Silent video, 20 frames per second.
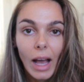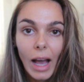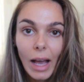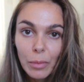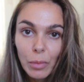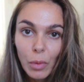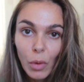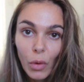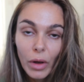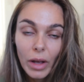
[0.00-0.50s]
I
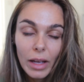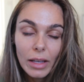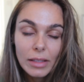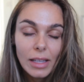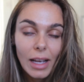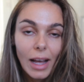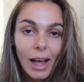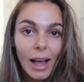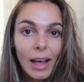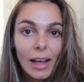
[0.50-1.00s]
bought
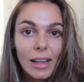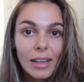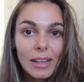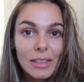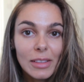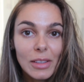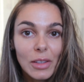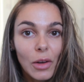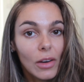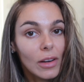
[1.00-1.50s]
it
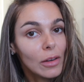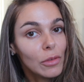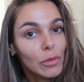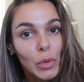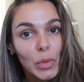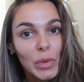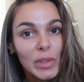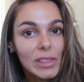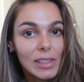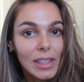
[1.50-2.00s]
and Connor
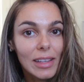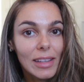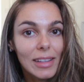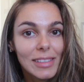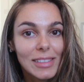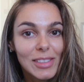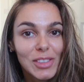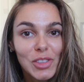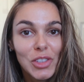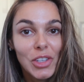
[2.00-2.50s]
ruins
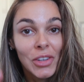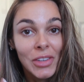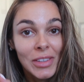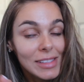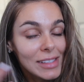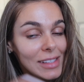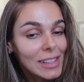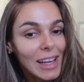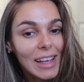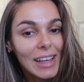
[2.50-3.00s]
it,
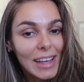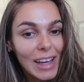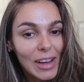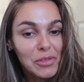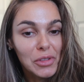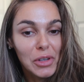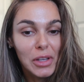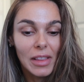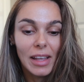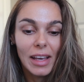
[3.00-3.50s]
just like
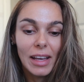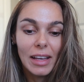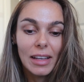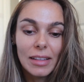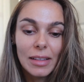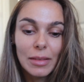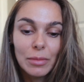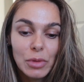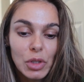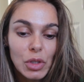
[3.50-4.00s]
everything.
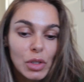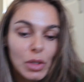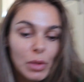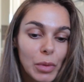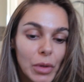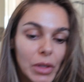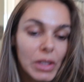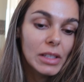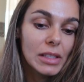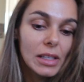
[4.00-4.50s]
I'm just going to
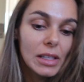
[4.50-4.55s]
put you